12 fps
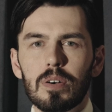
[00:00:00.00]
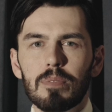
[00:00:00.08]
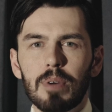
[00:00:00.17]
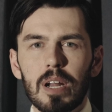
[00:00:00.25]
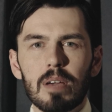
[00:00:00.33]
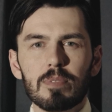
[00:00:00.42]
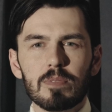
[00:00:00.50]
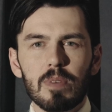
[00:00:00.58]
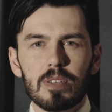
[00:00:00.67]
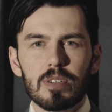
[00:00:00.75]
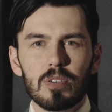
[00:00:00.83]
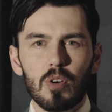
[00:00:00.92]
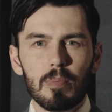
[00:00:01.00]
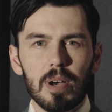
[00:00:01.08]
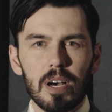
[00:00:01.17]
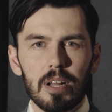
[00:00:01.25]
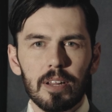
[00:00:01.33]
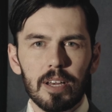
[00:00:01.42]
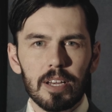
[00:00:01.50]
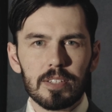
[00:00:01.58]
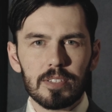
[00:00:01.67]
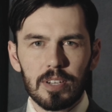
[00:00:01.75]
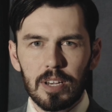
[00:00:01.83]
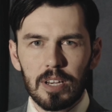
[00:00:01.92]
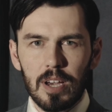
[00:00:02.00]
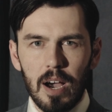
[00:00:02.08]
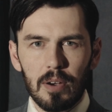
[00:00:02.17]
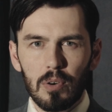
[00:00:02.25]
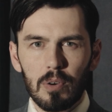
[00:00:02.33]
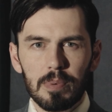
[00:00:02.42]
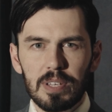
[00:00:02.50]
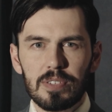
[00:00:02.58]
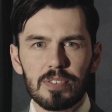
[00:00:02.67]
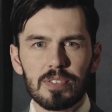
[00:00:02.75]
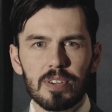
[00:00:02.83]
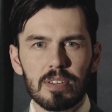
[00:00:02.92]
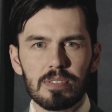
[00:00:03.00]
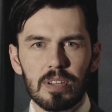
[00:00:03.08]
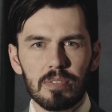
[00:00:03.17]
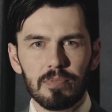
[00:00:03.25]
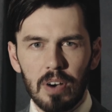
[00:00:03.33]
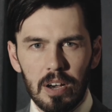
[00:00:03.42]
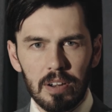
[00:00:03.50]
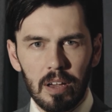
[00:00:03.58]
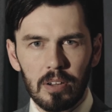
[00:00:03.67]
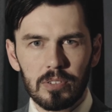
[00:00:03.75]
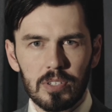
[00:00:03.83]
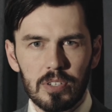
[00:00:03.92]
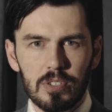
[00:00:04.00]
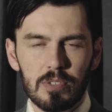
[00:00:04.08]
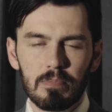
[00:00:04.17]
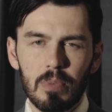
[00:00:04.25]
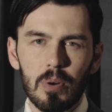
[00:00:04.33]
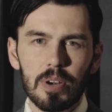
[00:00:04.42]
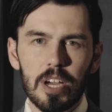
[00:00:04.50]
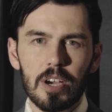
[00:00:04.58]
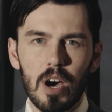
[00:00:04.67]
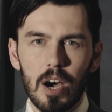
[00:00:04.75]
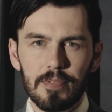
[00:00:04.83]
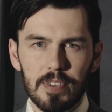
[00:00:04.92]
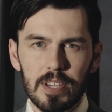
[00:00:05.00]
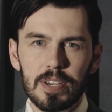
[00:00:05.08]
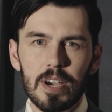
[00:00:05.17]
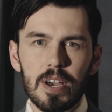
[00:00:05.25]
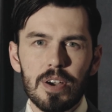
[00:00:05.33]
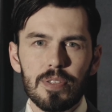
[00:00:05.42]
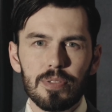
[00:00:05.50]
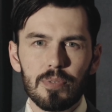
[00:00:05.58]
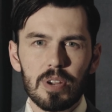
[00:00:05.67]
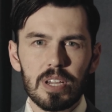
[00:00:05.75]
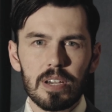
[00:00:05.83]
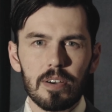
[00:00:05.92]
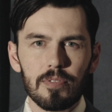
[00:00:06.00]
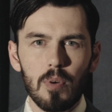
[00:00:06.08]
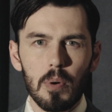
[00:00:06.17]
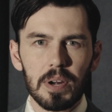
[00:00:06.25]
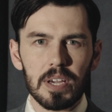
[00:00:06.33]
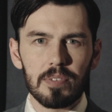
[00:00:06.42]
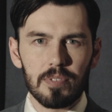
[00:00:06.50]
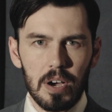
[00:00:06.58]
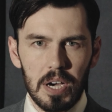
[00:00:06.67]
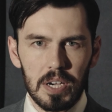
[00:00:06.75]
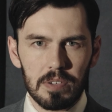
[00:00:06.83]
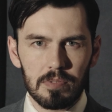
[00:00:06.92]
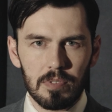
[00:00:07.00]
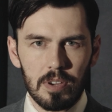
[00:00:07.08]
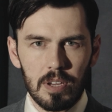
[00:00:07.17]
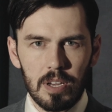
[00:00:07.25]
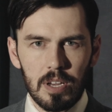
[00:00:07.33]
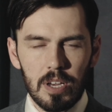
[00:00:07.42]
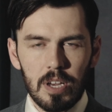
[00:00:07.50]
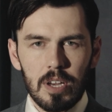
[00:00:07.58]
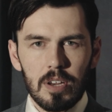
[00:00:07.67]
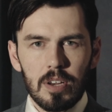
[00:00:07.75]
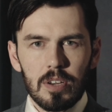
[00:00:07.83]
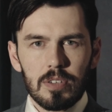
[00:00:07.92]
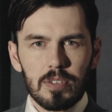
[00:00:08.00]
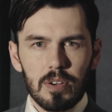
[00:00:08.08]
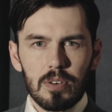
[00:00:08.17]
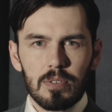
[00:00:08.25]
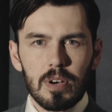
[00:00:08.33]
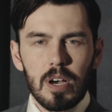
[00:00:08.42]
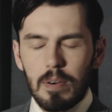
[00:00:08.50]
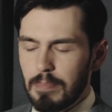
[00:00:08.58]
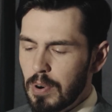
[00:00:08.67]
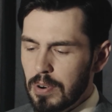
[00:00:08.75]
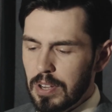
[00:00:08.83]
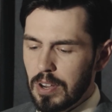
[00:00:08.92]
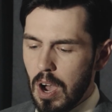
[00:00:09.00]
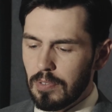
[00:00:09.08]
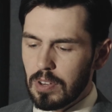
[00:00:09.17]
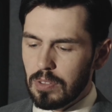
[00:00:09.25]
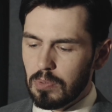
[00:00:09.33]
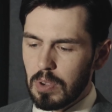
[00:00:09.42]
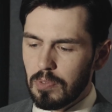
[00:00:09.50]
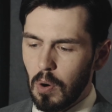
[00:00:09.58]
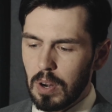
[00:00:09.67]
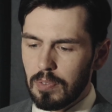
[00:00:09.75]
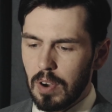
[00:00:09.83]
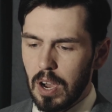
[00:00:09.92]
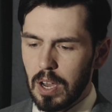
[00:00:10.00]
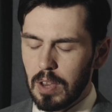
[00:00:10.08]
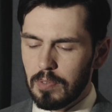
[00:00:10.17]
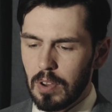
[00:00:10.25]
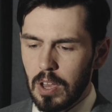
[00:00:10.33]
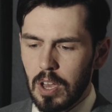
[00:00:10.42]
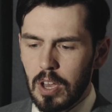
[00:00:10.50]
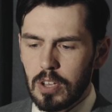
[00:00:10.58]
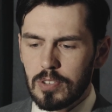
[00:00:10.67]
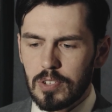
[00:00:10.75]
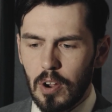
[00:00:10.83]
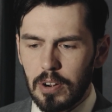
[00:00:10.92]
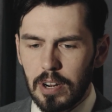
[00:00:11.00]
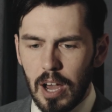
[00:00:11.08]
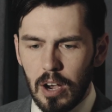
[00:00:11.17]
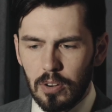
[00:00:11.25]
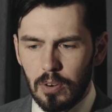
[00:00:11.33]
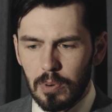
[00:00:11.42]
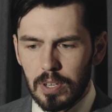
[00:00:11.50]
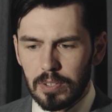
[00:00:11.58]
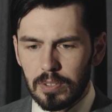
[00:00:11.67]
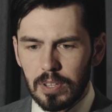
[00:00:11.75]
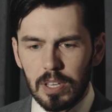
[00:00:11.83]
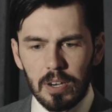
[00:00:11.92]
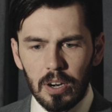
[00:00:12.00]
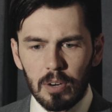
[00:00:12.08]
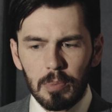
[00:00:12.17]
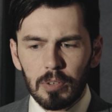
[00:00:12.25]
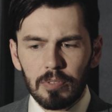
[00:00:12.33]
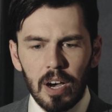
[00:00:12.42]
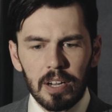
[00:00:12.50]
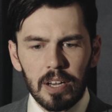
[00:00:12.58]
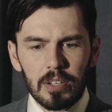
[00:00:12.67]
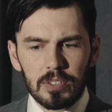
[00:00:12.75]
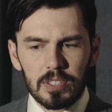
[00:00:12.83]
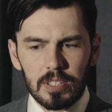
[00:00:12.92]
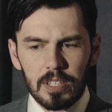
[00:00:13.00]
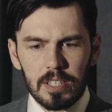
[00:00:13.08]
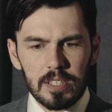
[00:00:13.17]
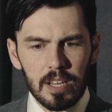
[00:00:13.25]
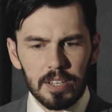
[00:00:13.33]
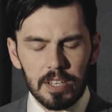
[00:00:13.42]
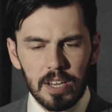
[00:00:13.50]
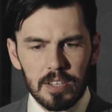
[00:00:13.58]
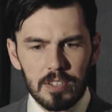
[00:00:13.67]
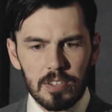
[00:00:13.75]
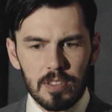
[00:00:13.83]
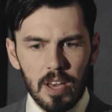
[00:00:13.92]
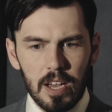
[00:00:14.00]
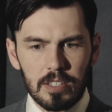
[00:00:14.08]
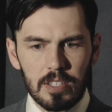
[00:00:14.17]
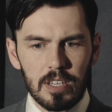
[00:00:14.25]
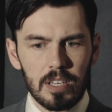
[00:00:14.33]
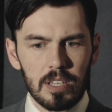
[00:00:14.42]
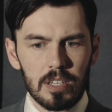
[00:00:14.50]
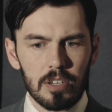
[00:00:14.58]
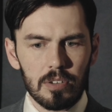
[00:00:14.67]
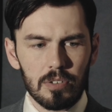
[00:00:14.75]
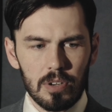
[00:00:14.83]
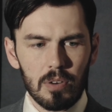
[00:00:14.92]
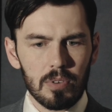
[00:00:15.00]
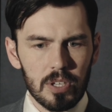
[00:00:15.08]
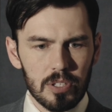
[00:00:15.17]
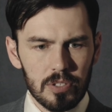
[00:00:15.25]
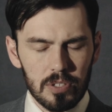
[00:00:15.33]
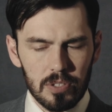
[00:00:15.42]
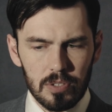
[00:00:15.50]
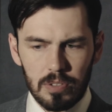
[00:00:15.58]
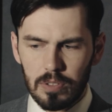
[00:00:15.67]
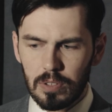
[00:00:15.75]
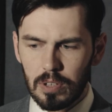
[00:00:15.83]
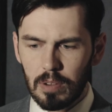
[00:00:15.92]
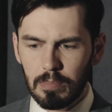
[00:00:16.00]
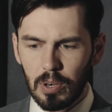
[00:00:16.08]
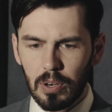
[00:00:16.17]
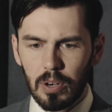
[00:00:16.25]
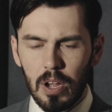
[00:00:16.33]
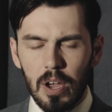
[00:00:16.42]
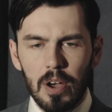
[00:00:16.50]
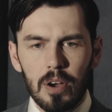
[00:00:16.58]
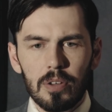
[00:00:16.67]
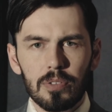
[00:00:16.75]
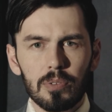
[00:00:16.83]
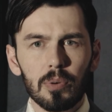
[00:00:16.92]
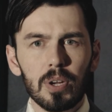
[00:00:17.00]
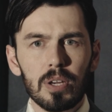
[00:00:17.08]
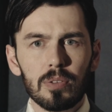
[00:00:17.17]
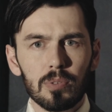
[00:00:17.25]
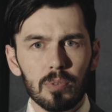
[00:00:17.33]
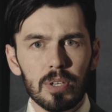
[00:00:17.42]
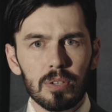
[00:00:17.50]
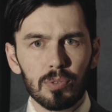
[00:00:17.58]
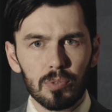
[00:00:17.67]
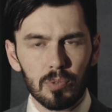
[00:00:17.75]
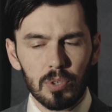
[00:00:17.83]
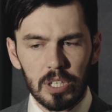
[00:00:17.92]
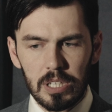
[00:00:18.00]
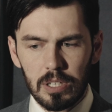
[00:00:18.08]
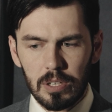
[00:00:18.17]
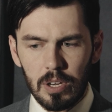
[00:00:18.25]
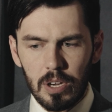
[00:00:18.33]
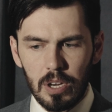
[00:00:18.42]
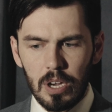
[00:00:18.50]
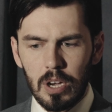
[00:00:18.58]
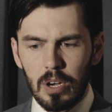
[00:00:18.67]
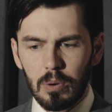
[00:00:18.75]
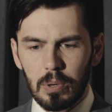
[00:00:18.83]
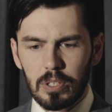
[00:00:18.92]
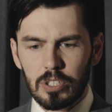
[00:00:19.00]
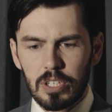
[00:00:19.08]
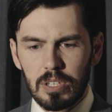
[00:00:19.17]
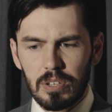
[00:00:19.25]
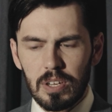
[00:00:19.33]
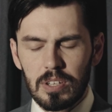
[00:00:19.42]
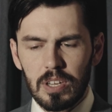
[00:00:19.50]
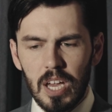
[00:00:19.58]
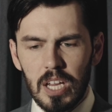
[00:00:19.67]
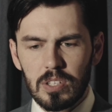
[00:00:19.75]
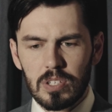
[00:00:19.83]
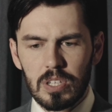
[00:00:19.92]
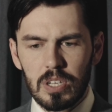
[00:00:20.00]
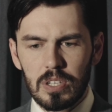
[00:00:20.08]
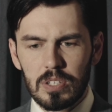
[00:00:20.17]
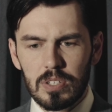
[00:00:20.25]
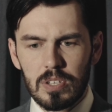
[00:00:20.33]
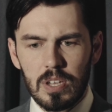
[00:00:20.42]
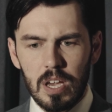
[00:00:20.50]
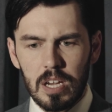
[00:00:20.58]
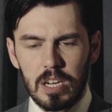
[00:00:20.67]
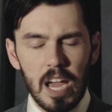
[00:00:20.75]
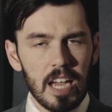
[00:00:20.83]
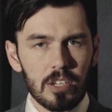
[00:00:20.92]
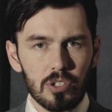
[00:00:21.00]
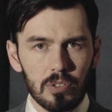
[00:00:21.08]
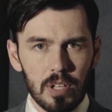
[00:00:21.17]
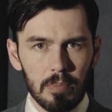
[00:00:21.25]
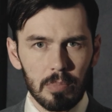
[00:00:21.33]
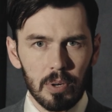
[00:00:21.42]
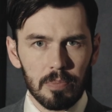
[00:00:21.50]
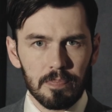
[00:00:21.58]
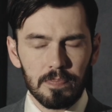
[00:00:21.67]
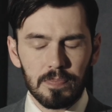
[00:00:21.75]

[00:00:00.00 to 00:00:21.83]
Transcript: My name is Monty Corbell, and today I will be discussing Von Helton's Morning Coffee 345. So, Morning Coffee 345 started out with the Honorable Von Helton telling us that he noticed the number 333, which he indicates is an angel number.